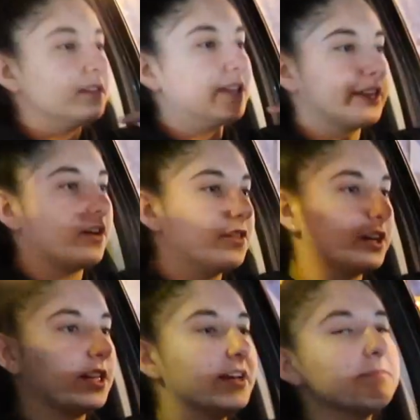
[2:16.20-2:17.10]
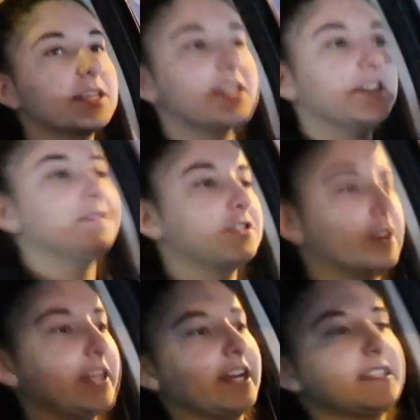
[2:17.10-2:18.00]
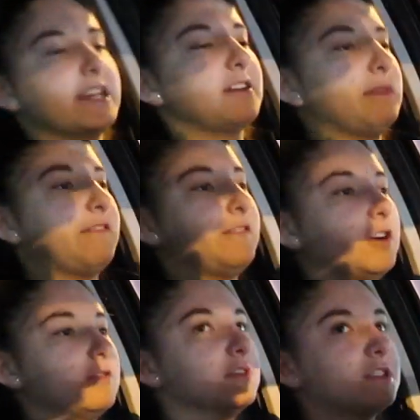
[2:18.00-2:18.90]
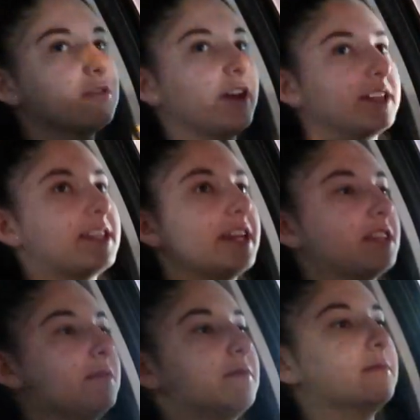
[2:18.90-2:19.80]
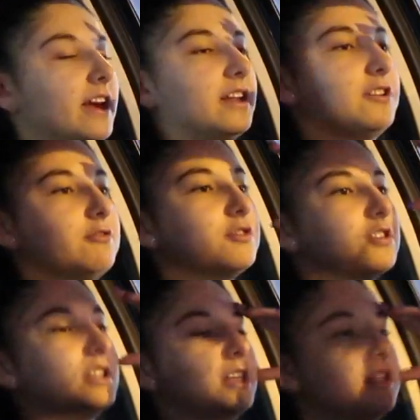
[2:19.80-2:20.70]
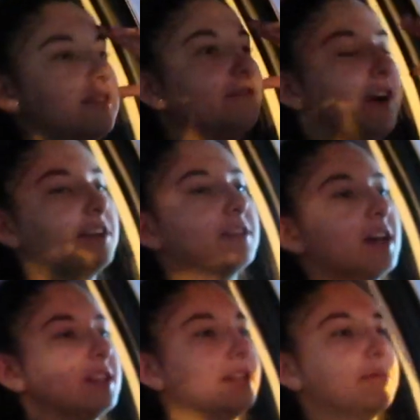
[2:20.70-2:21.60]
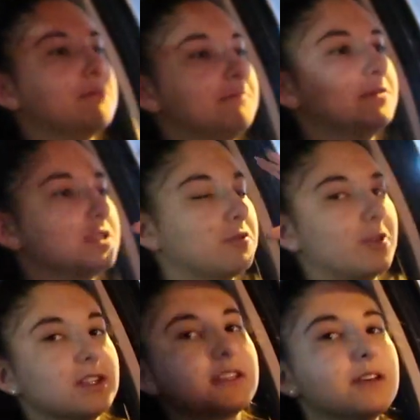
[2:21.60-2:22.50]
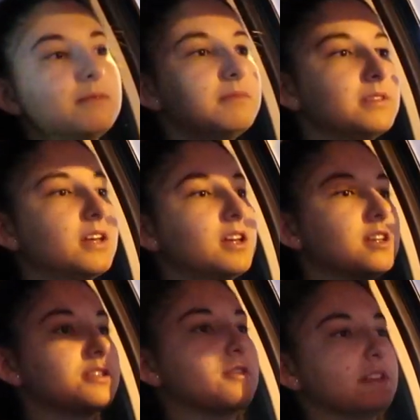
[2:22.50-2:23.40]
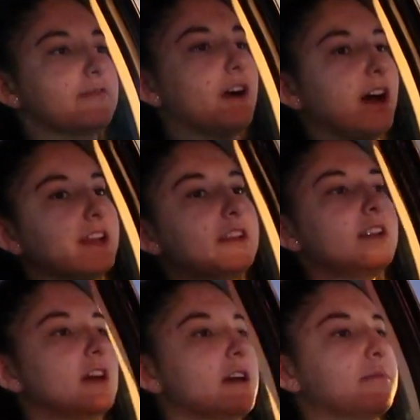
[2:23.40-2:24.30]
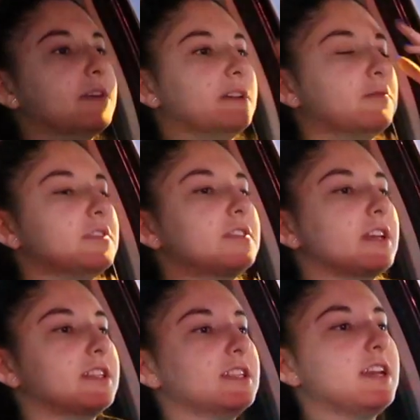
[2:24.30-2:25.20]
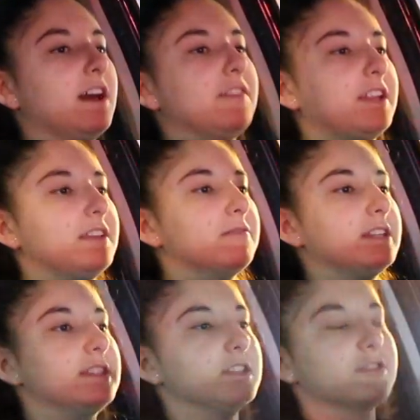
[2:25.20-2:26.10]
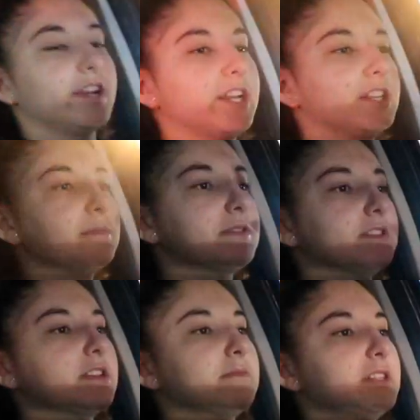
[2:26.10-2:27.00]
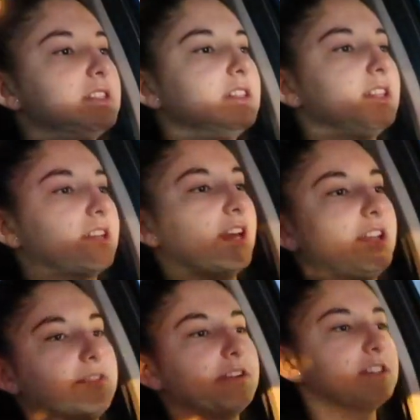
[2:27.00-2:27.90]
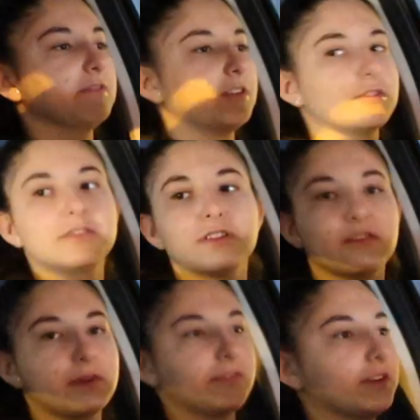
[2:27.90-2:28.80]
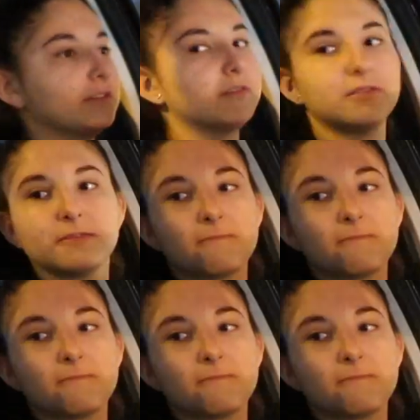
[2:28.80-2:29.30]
like, the clips I need for training I take on my phone, so I take them and usually Final Cut like stores them, so it's fine. But it didn't have any recent training clips for some reason, like any recent photos off my phone.